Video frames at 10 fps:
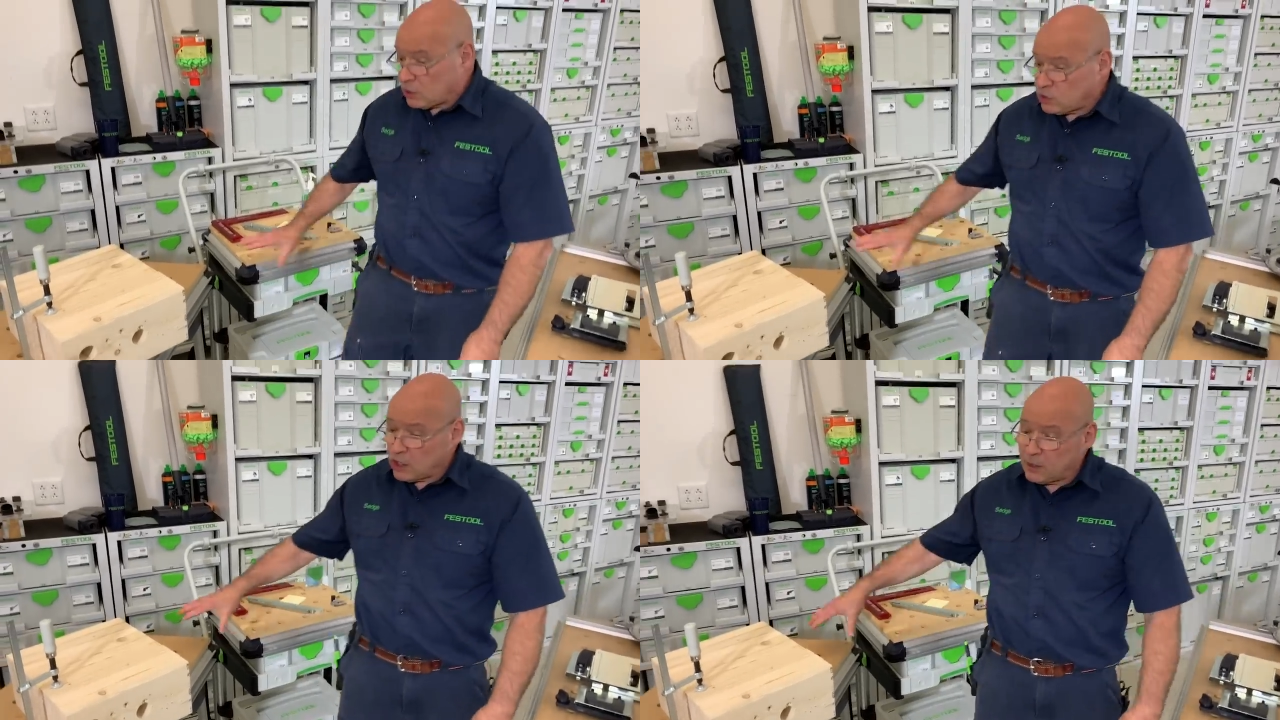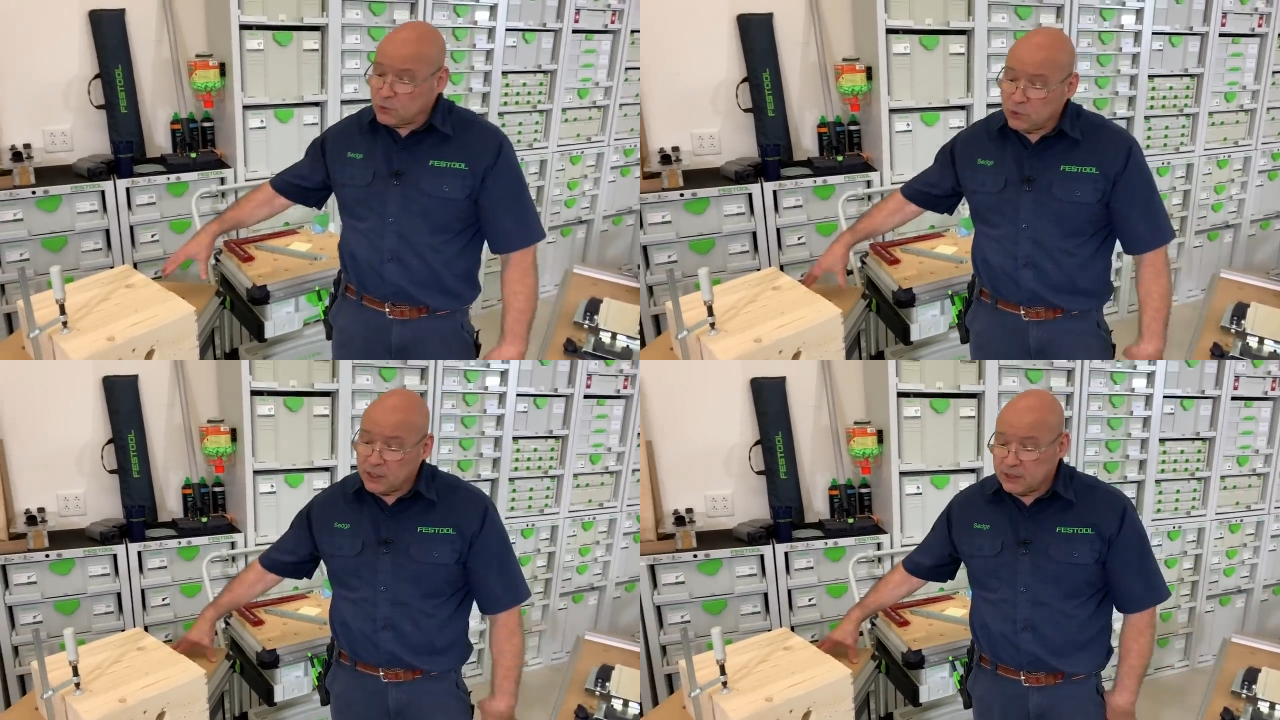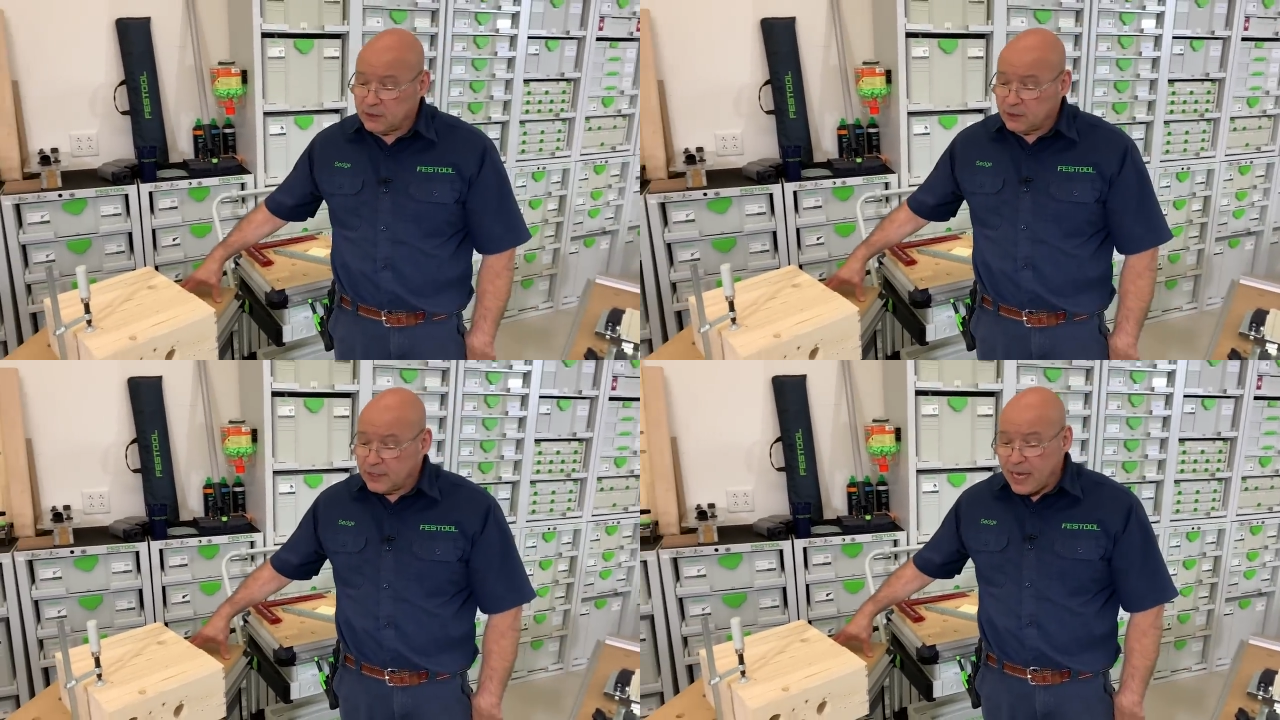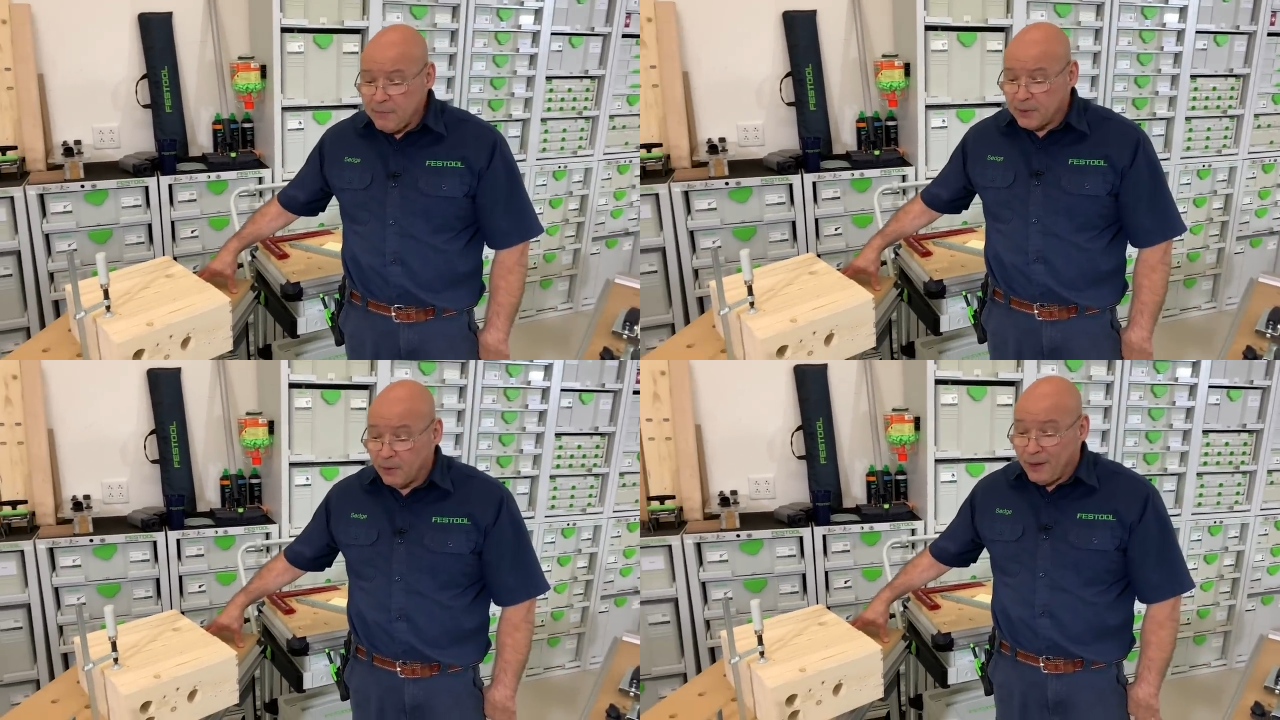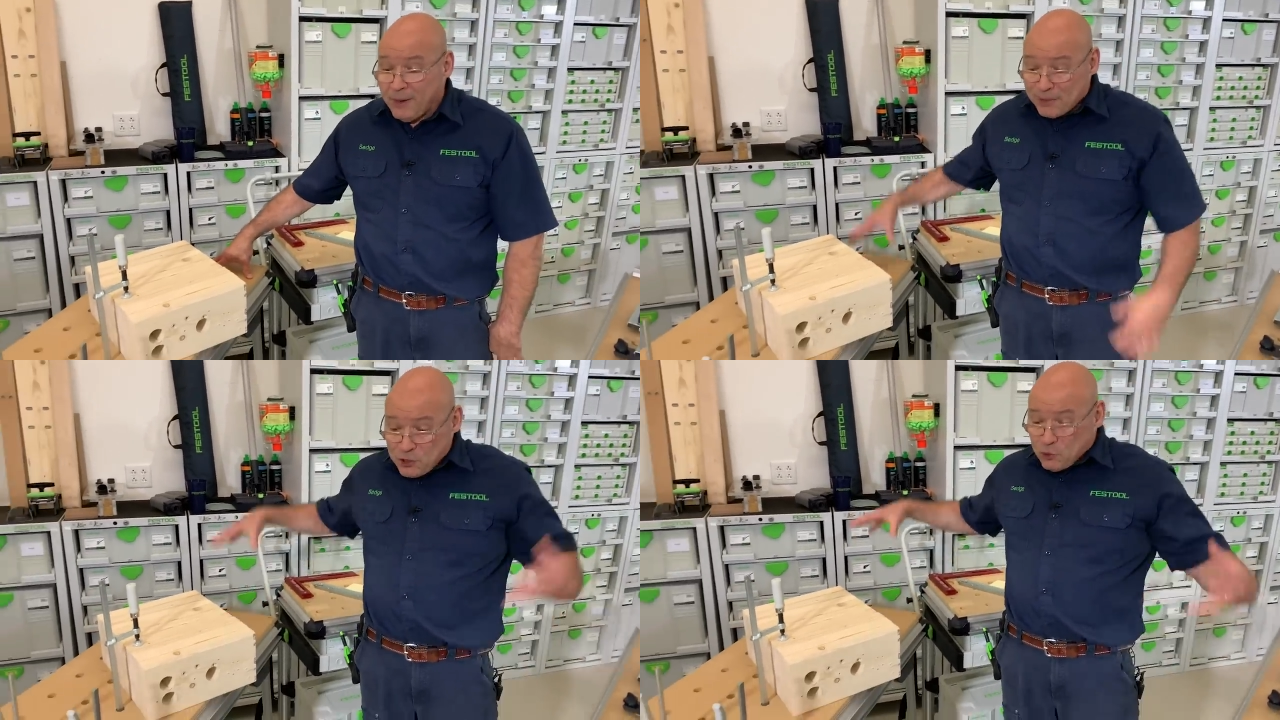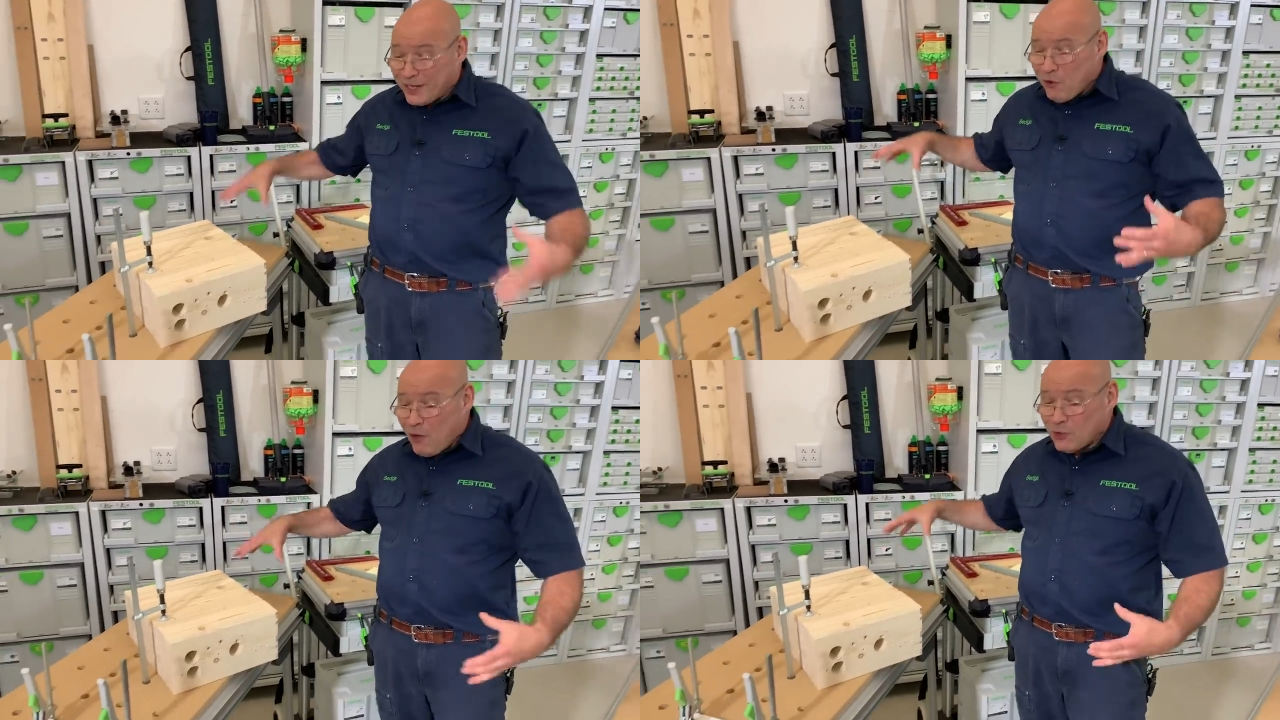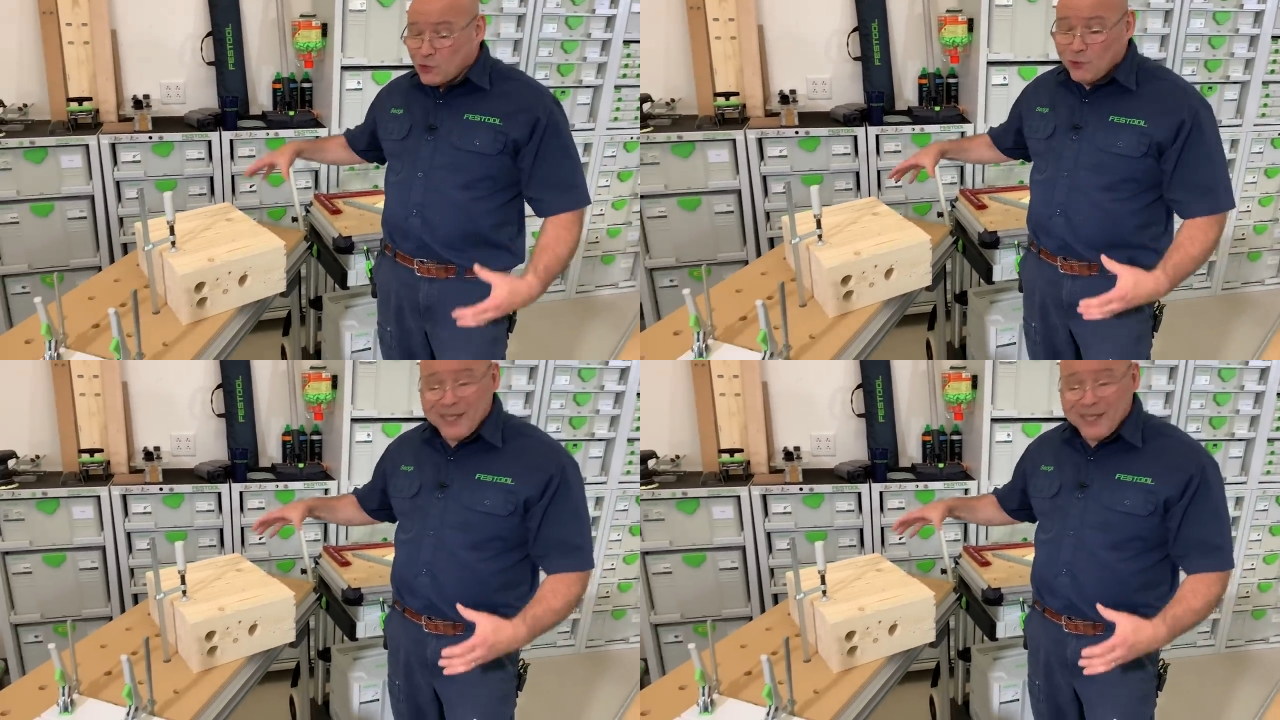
it also comes with this table. But you can also